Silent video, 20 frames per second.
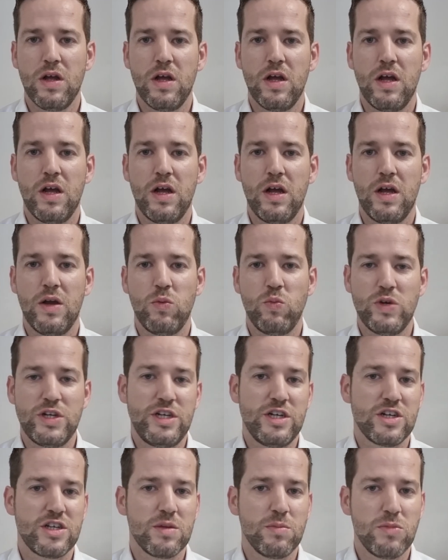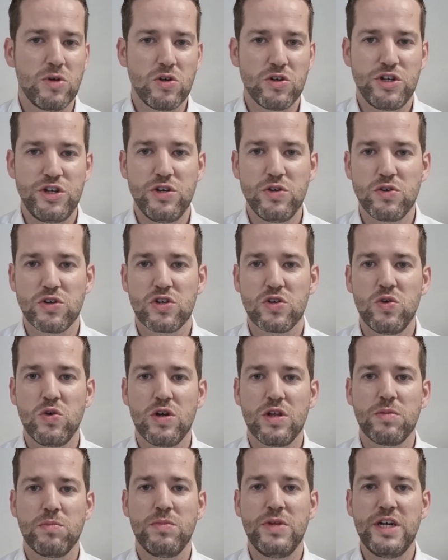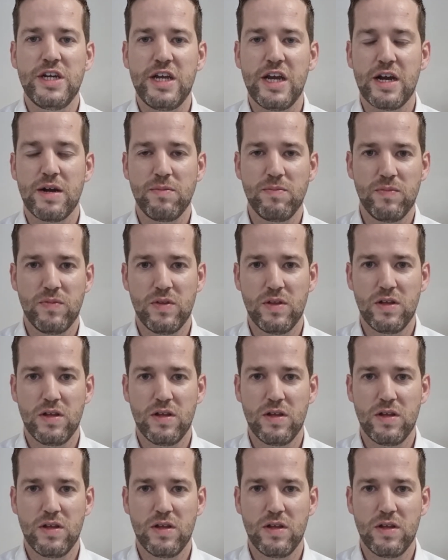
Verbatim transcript: uh, which is the most used coolant media.